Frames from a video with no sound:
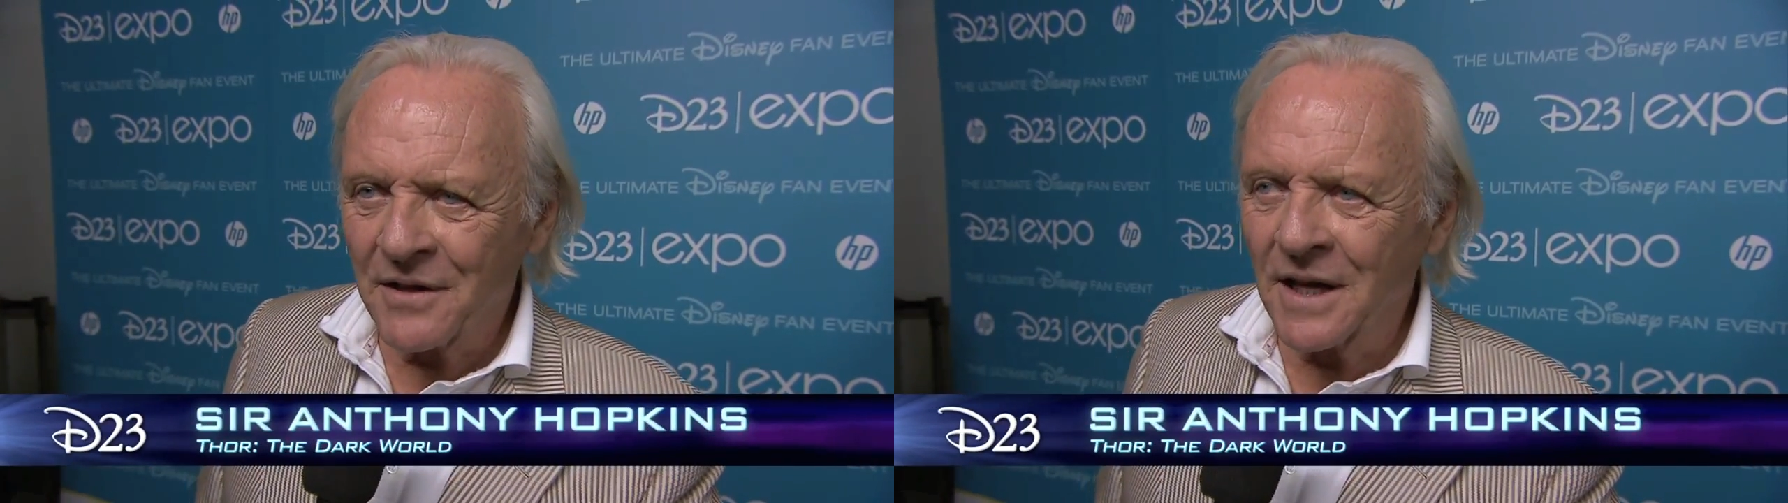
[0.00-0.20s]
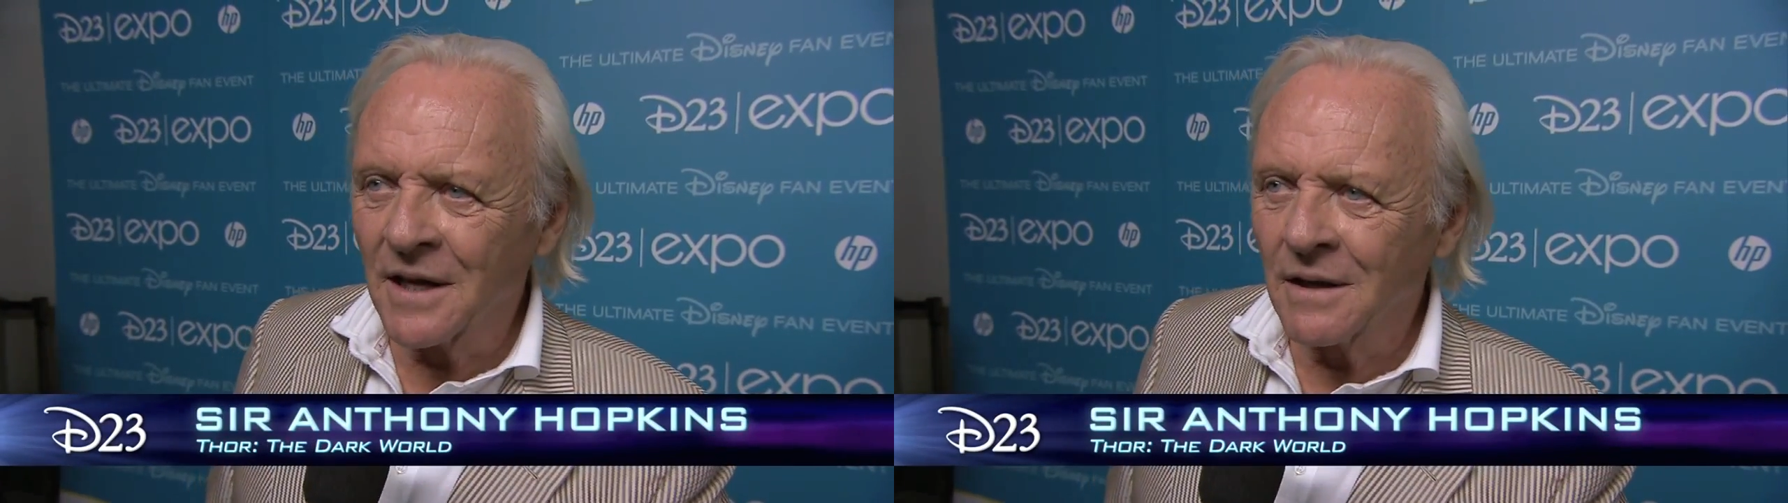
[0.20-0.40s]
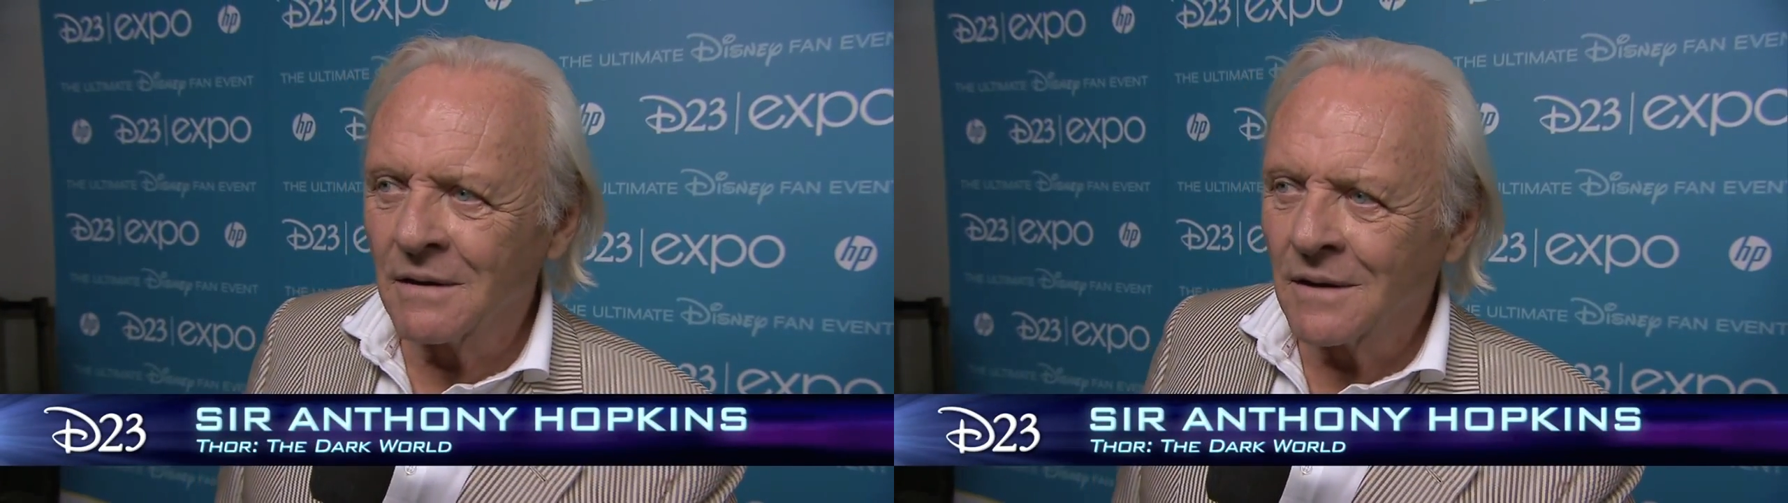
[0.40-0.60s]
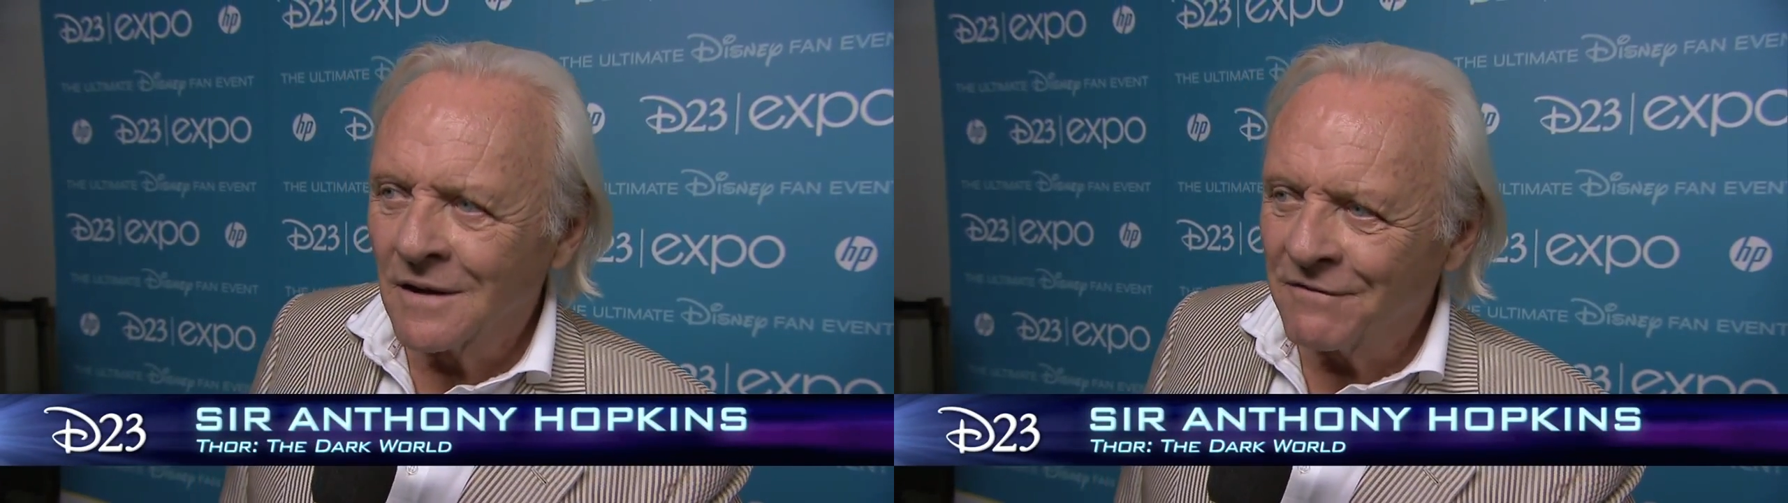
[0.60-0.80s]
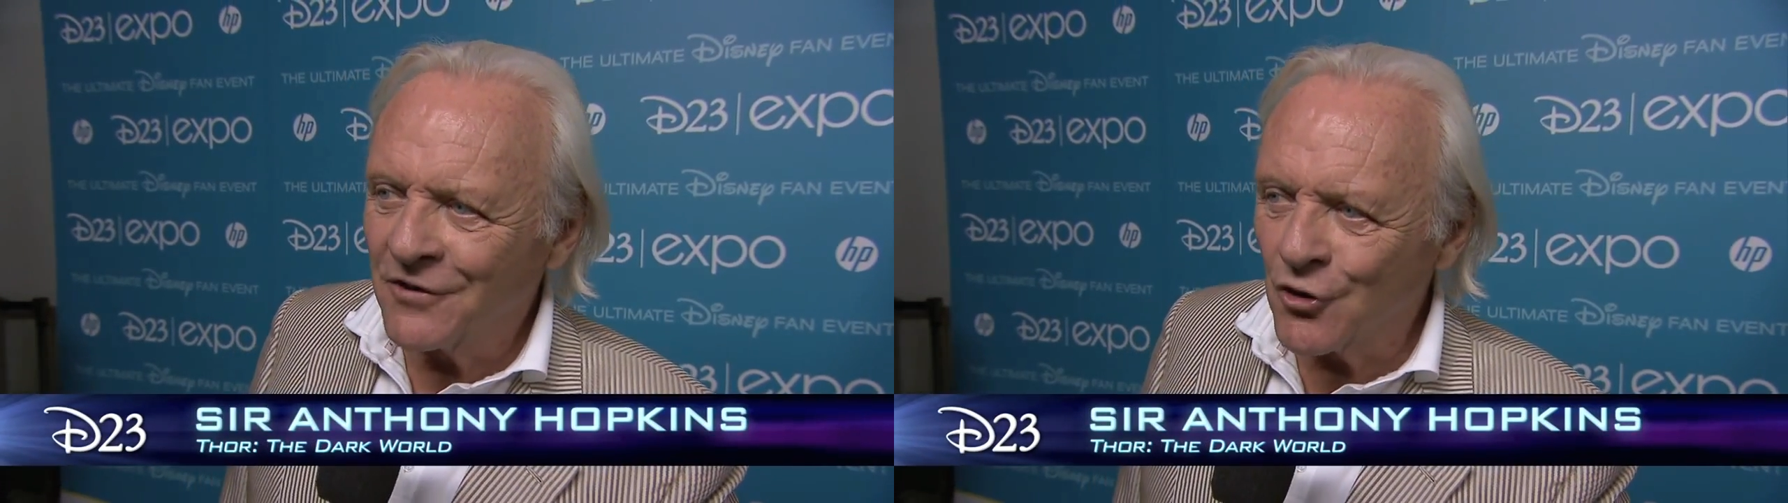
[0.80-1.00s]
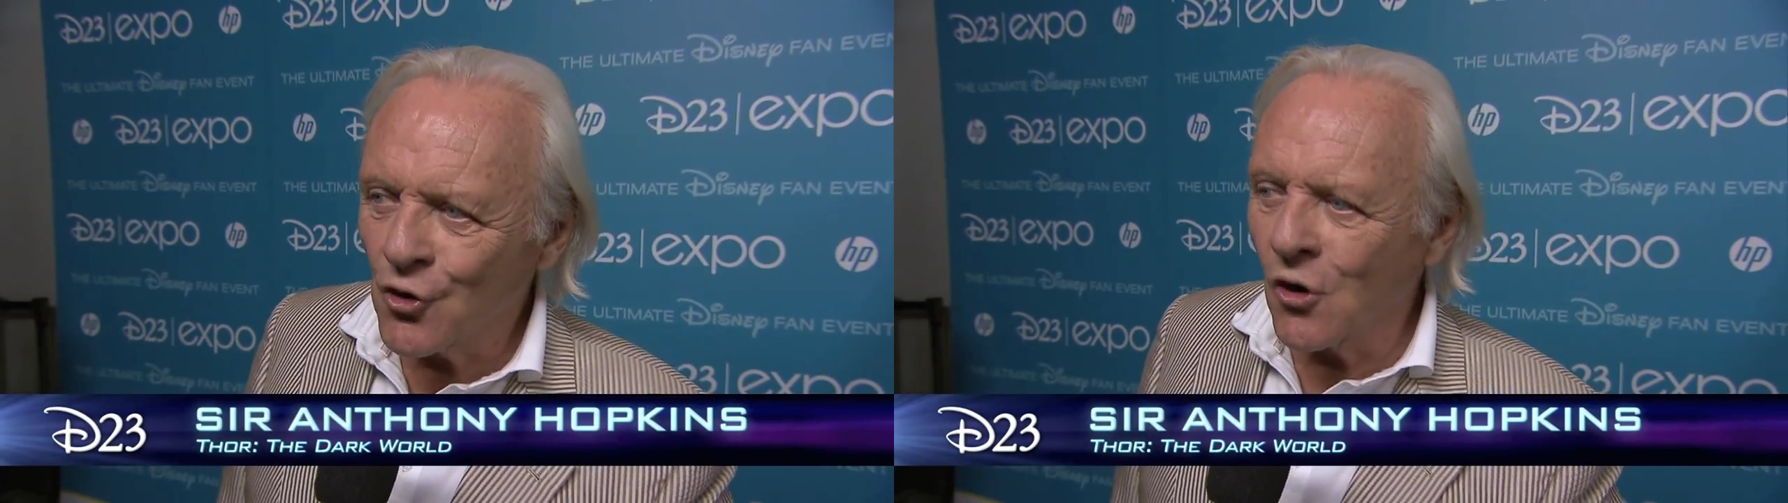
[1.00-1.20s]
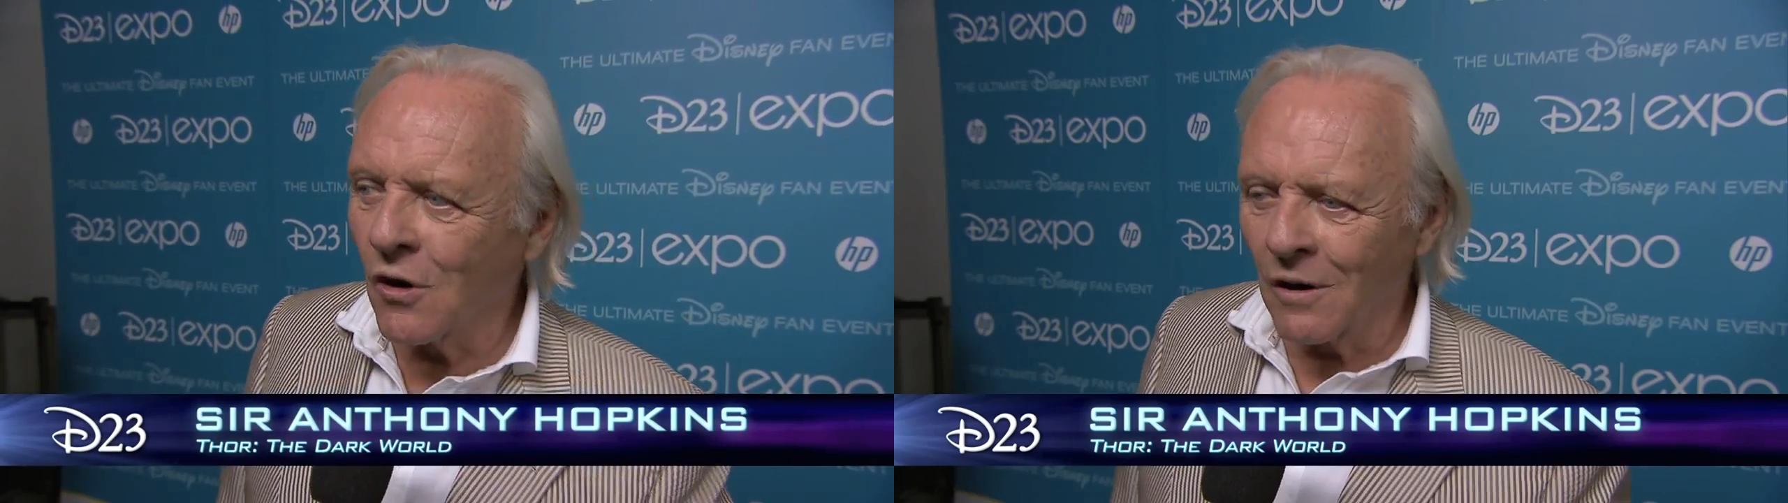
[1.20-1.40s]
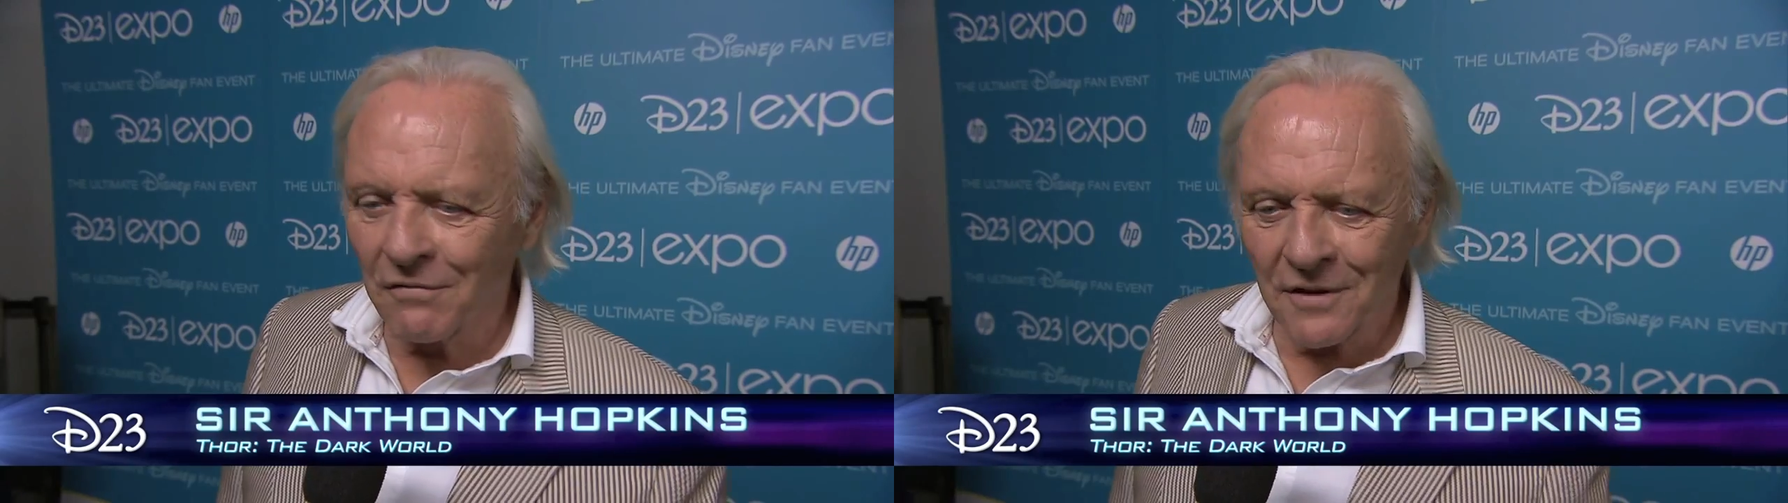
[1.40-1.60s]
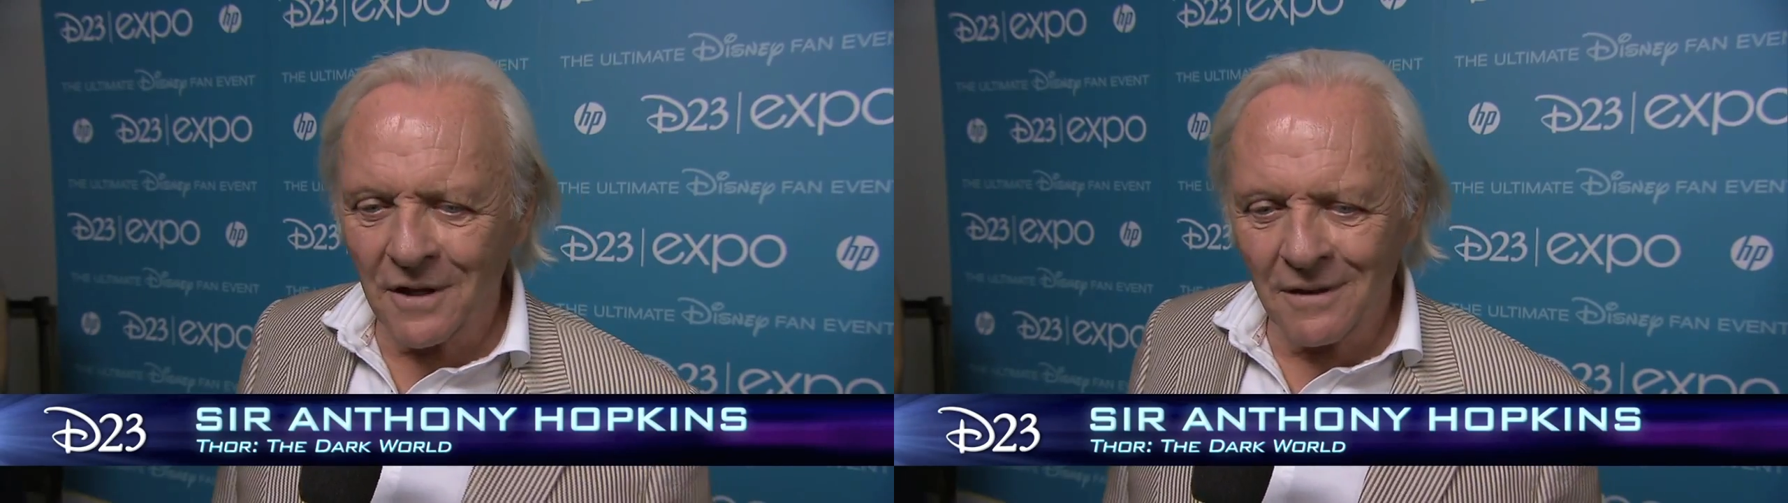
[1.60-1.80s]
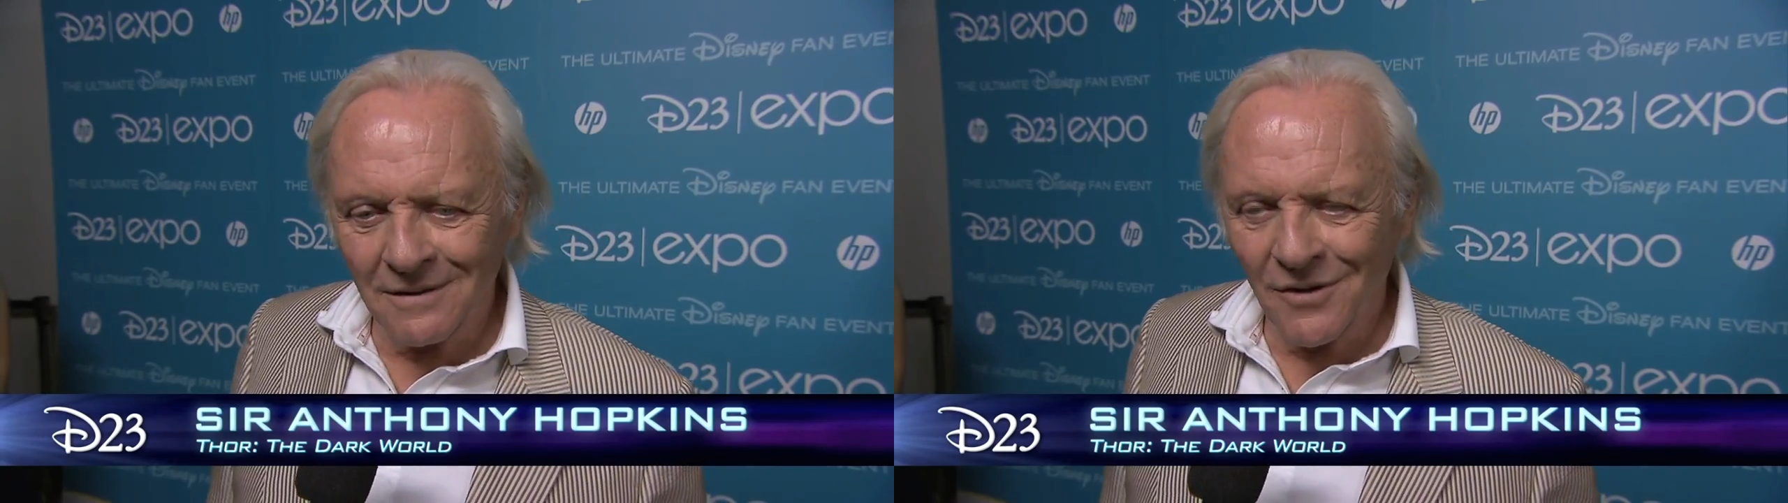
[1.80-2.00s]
the furore of the